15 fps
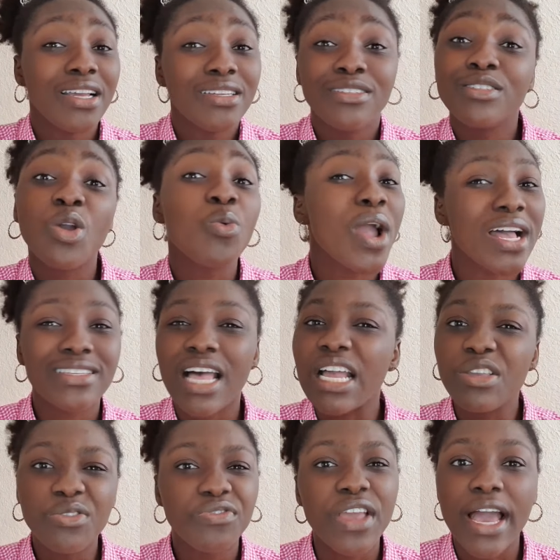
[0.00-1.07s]
They will answer
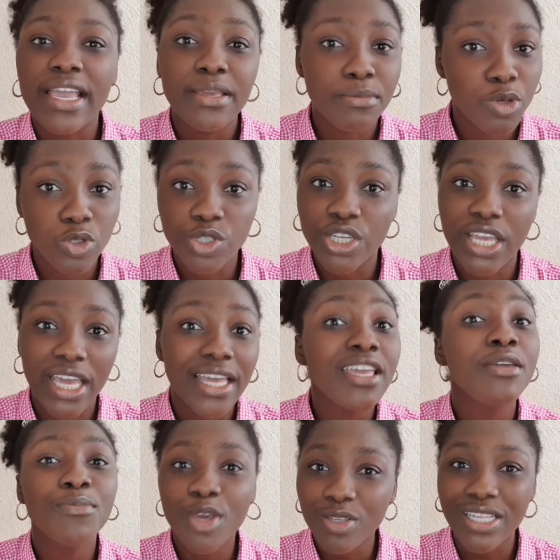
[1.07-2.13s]
you via emails. Okay,
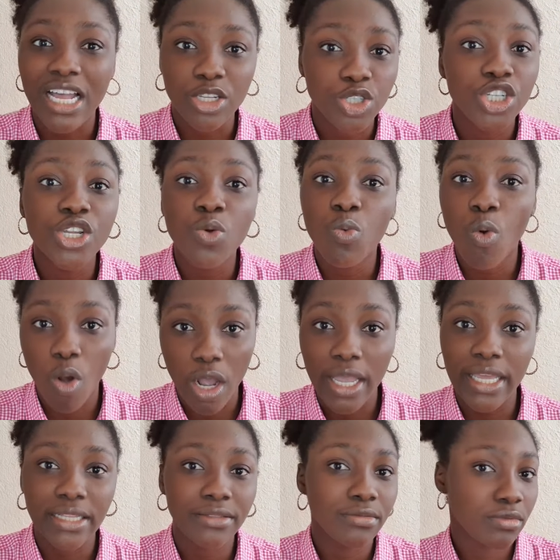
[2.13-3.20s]
emails actually work
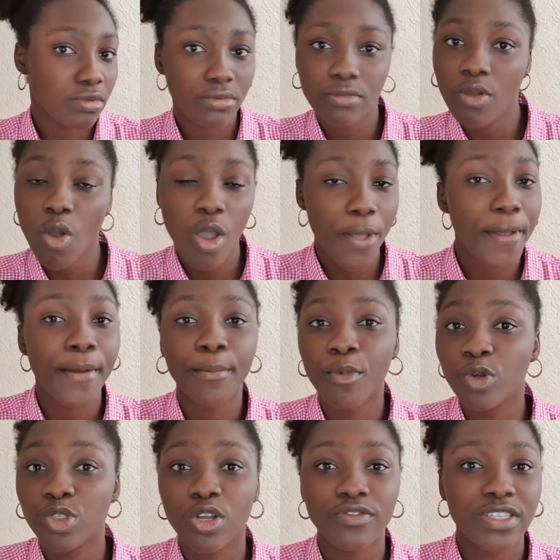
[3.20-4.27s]
in
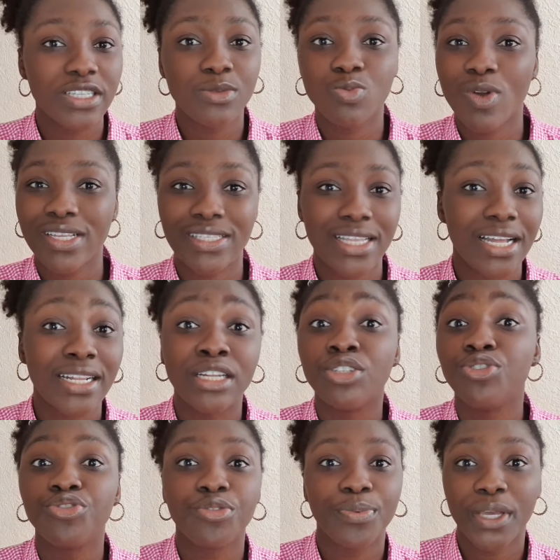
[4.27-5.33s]
most of these Western and
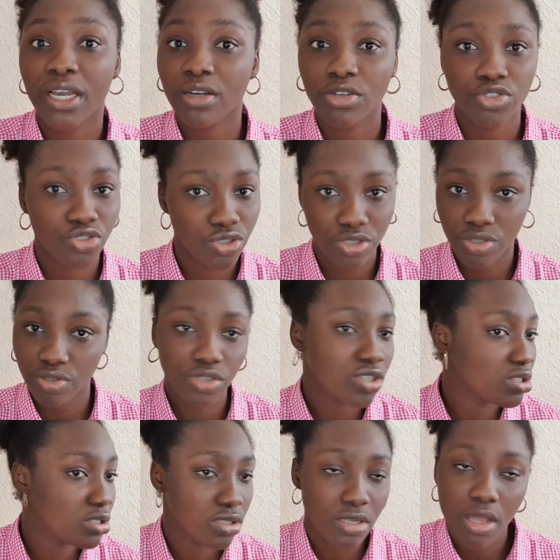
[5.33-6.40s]
European countries. So
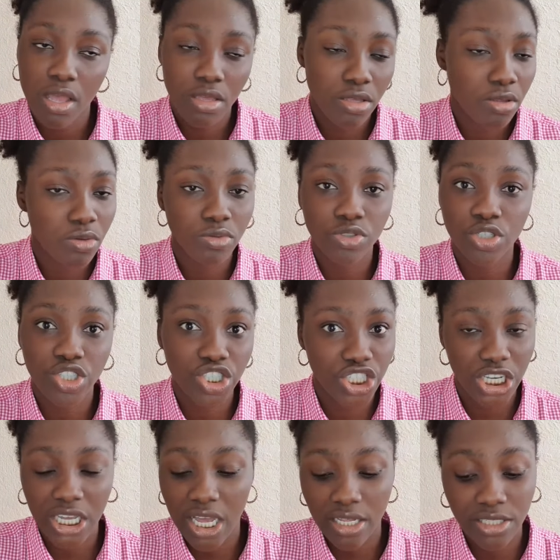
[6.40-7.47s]
just
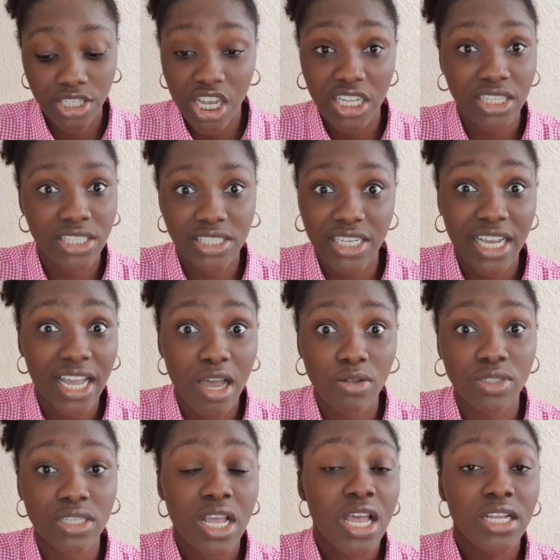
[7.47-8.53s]
check
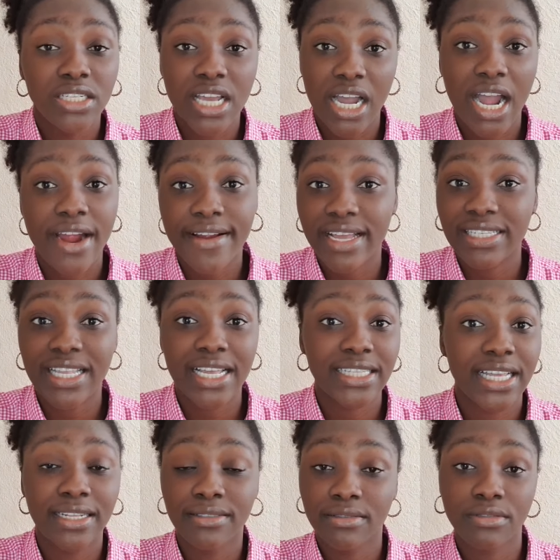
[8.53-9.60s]
out their career site
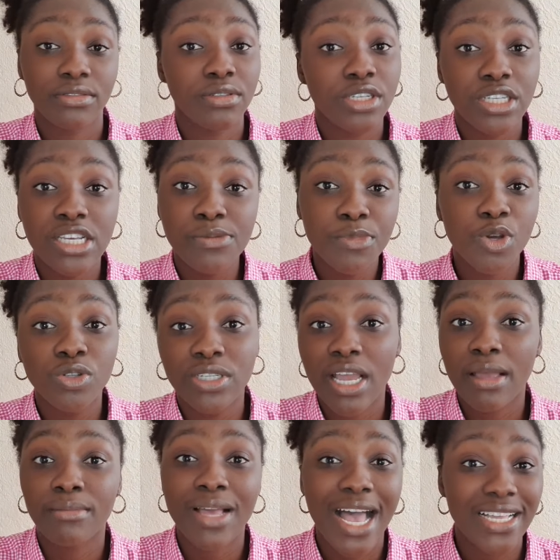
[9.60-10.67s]
and email
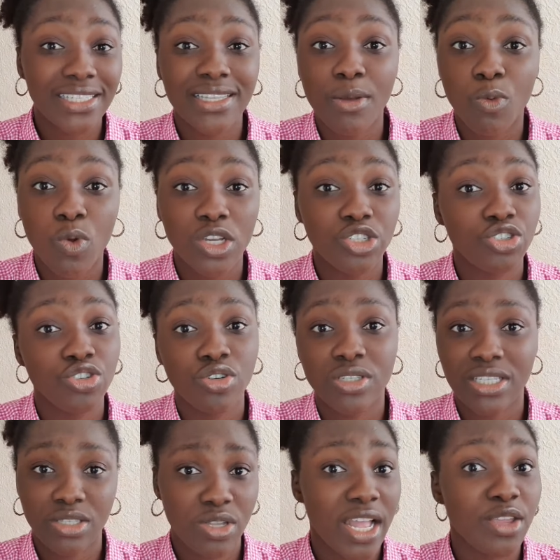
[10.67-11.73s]
them, ask them questions
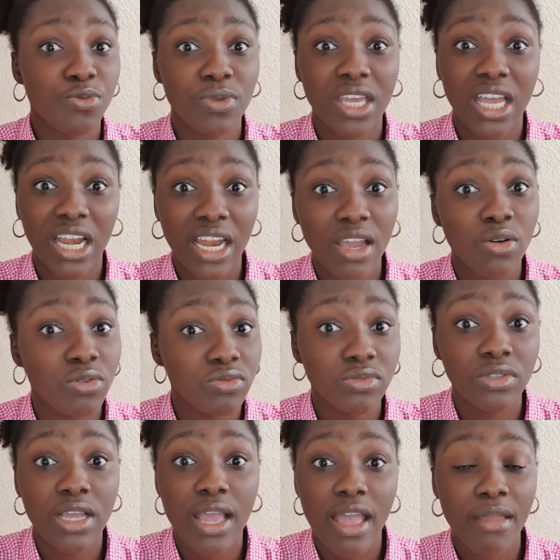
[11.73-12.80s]
so that you be clear on
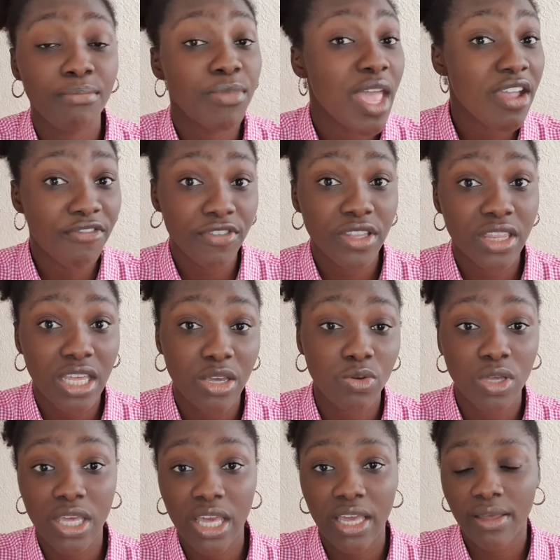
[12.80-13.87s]
everything.
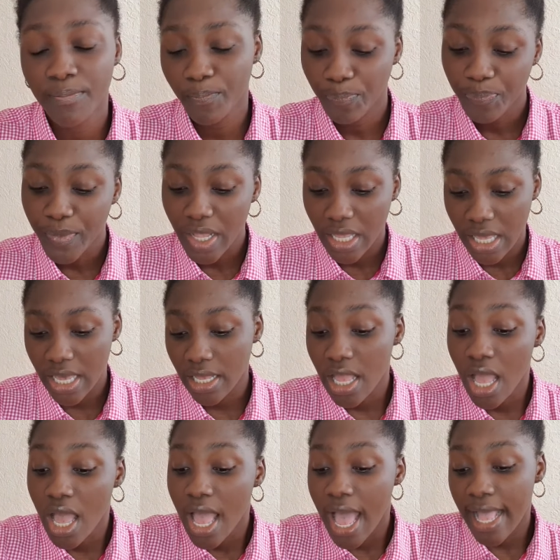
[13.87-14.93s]
Okay, yeah.
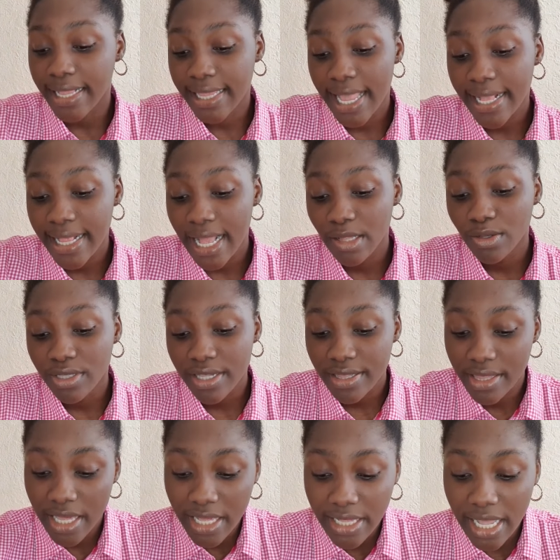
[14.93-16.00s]
And then another
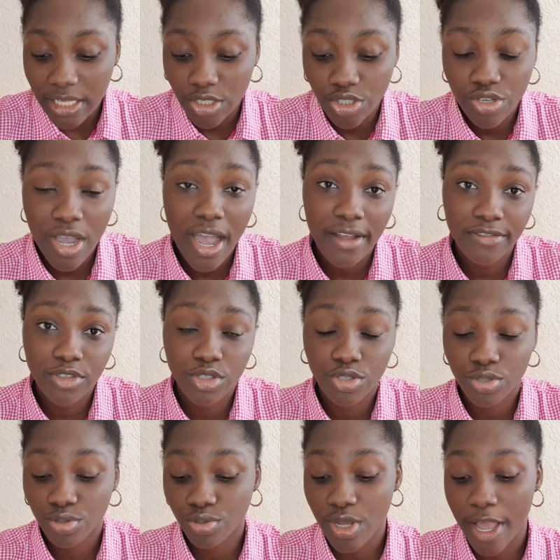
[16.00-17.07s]
thing that you have
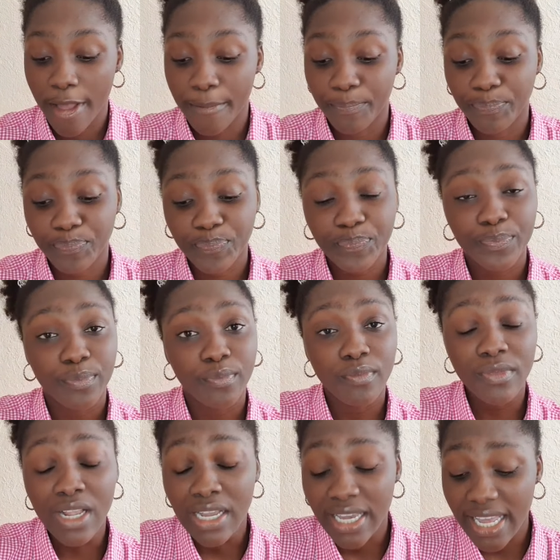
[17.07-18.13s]
to
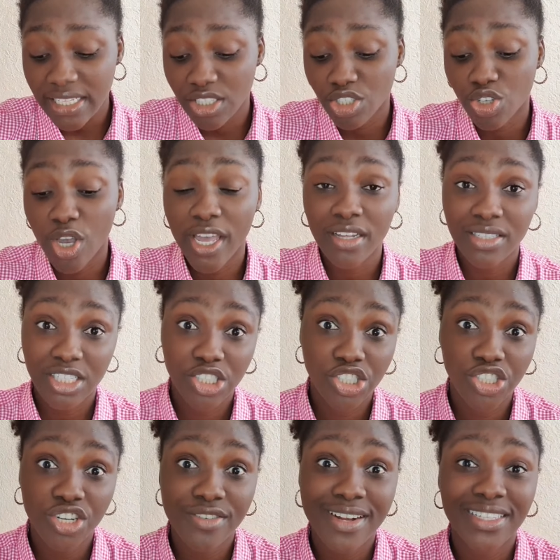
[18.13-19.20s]
get is your health
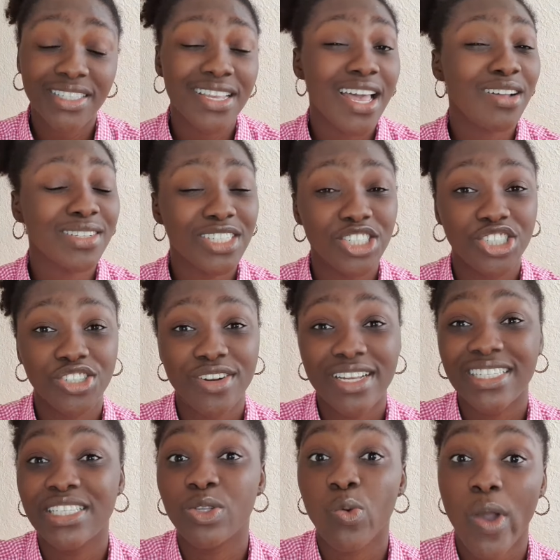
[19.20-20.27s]
insurance. The health
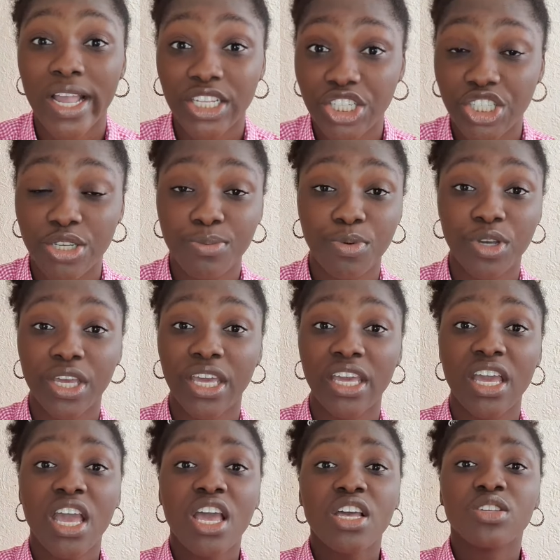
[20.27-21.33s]
insurance is quite cheap. Okay,
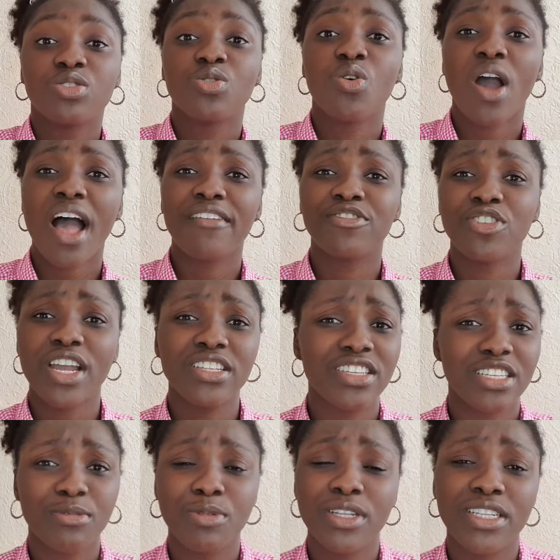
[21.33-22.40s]
so I've tried to
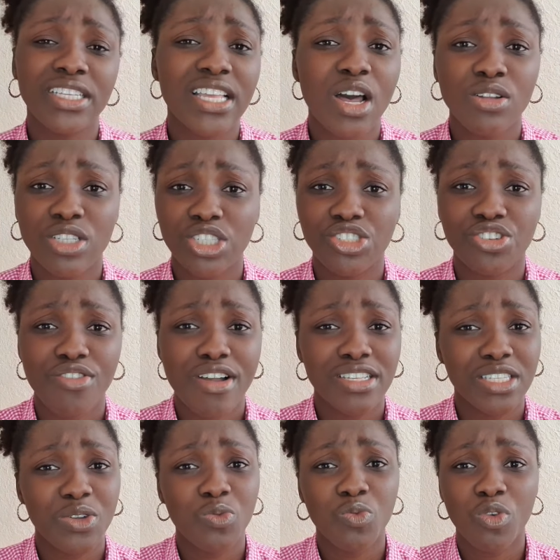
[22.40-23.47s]
explain this health insurance
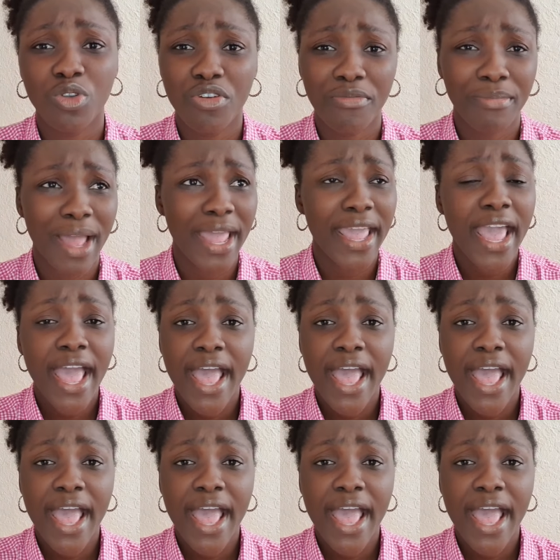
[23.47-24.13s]
in one of my